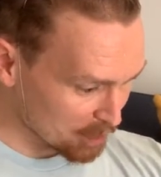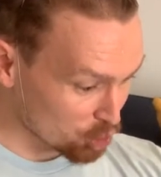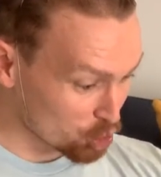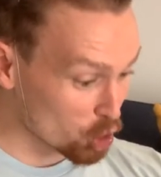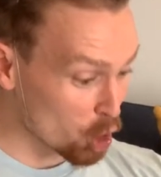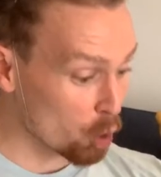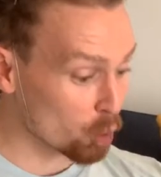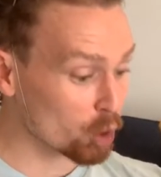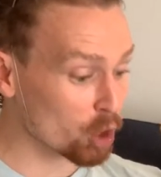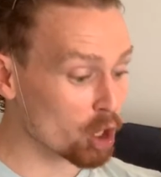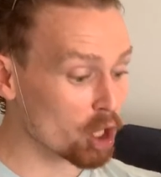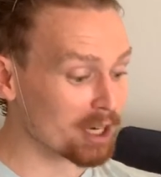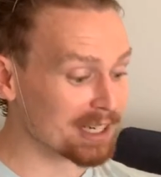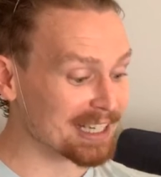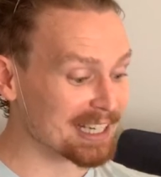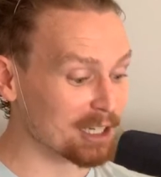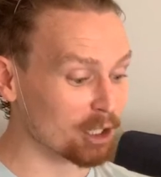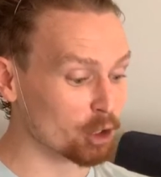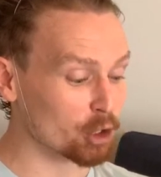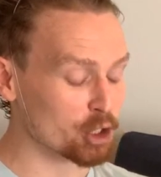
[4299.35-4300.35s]
Joker
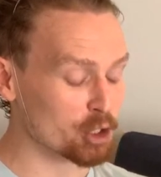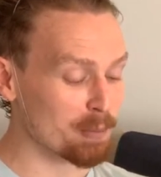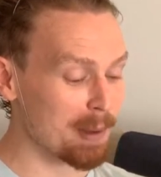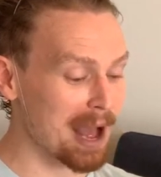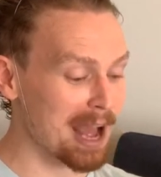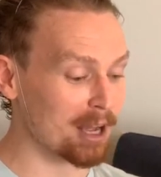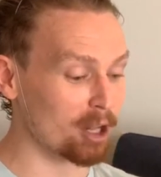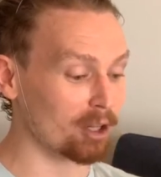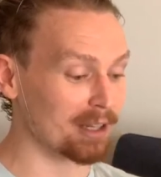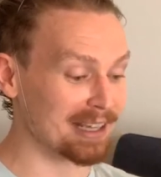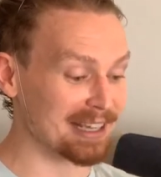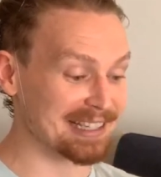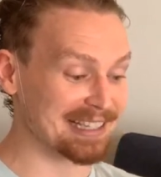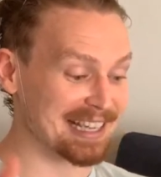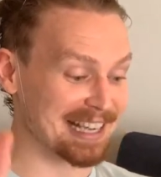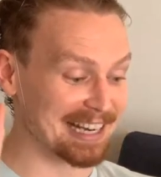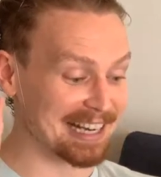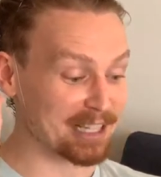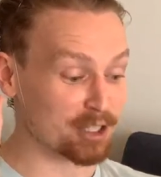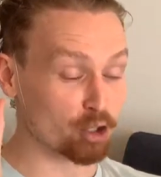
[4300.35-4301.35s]
Killer Smile is
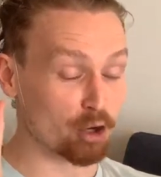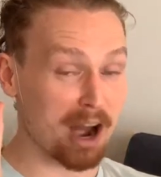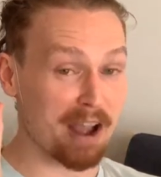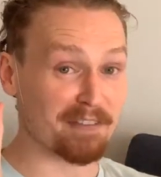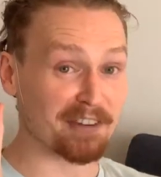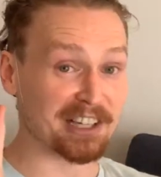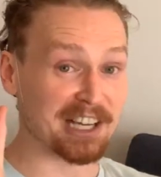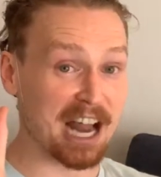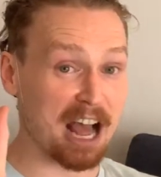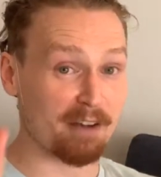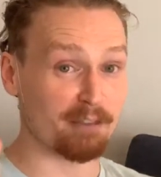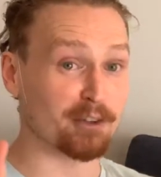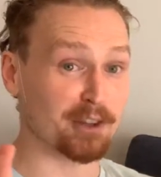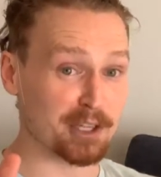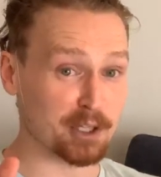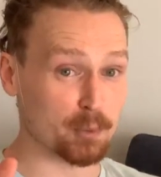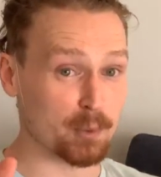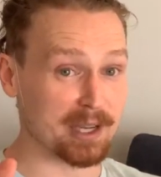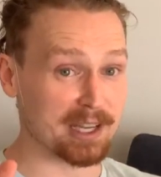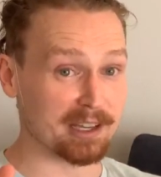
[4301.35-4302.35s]
getting its graphic novel
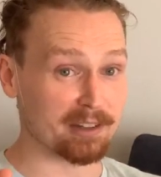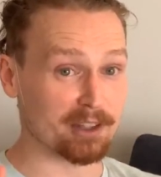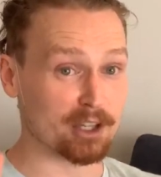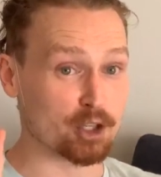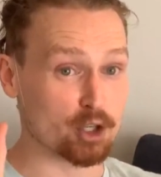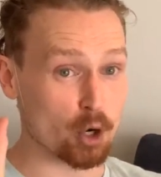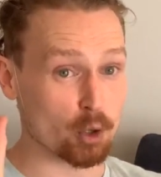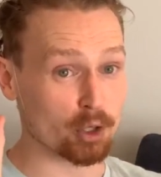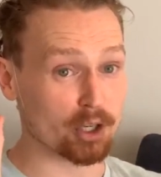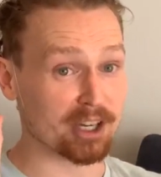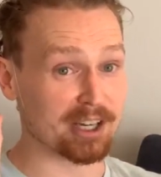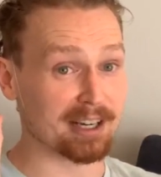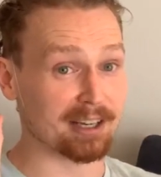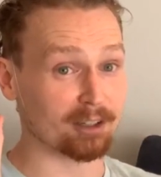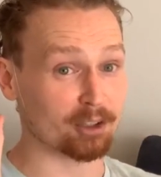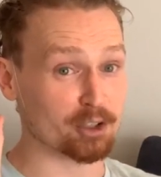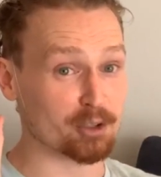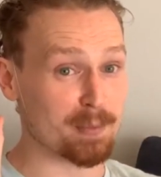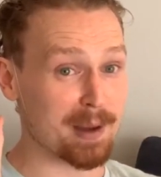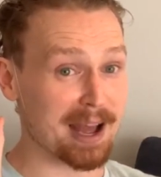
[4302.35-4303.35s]
this week. The Joker
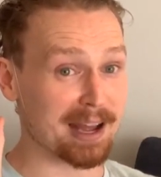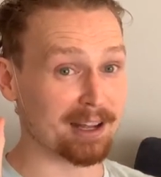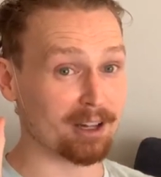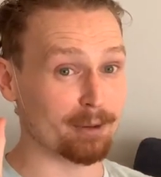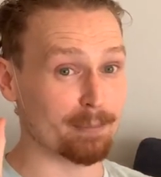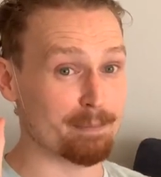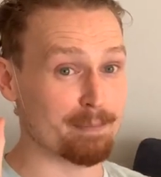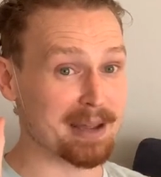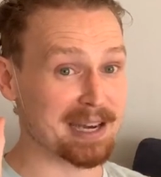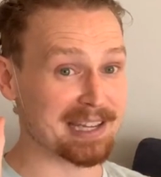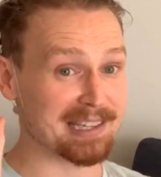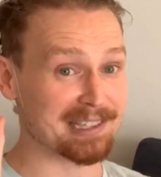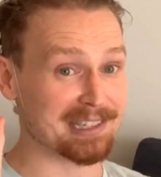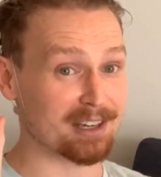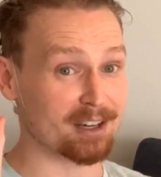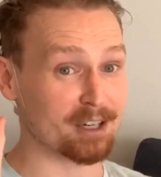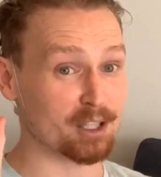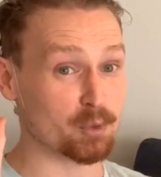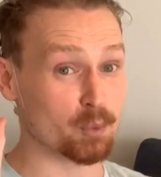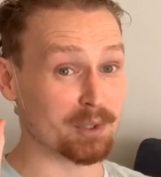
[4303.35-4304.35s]
Killer Smile
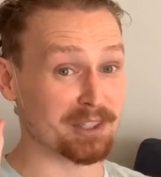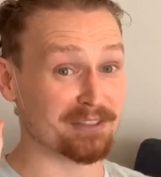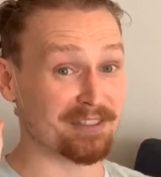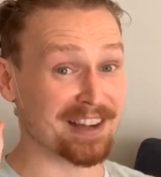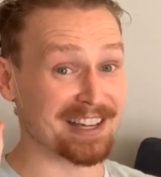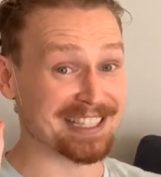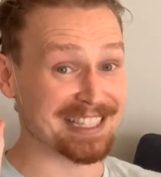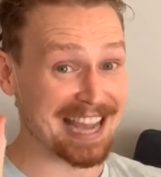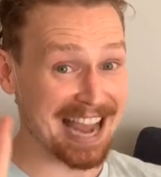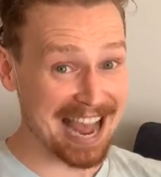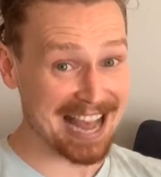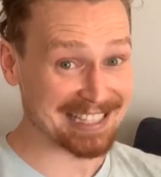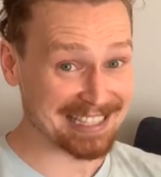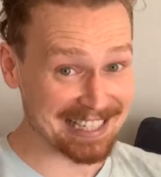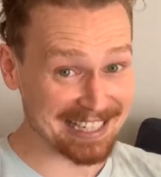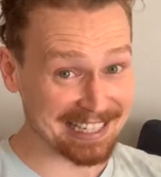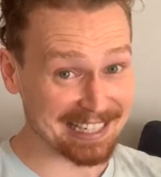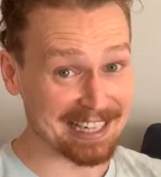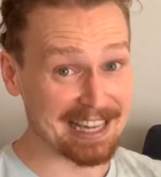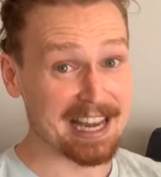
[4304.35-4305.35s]
miniseries was
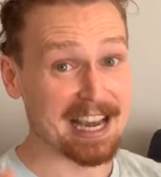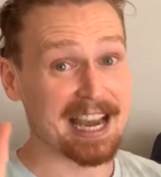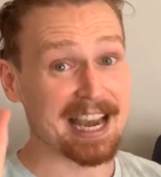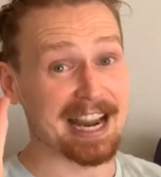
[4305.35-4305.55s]
fantastic.